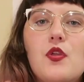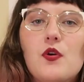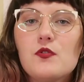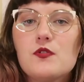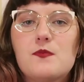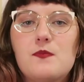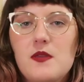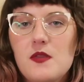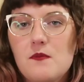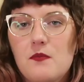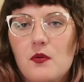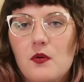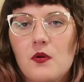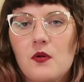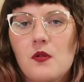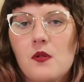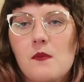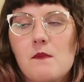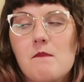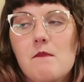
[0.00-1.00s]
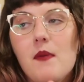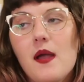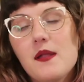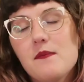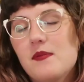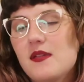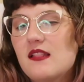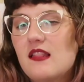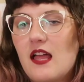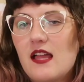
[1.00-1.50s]
Those people
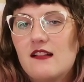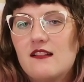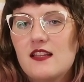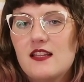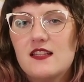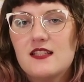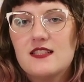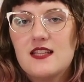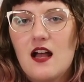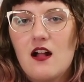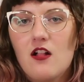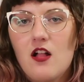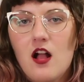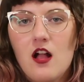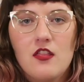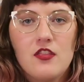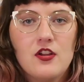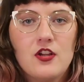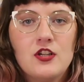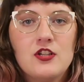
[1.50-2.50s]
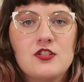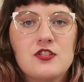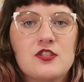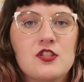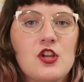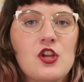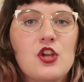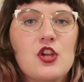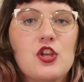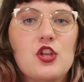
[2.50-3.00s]
might be likely to tell others,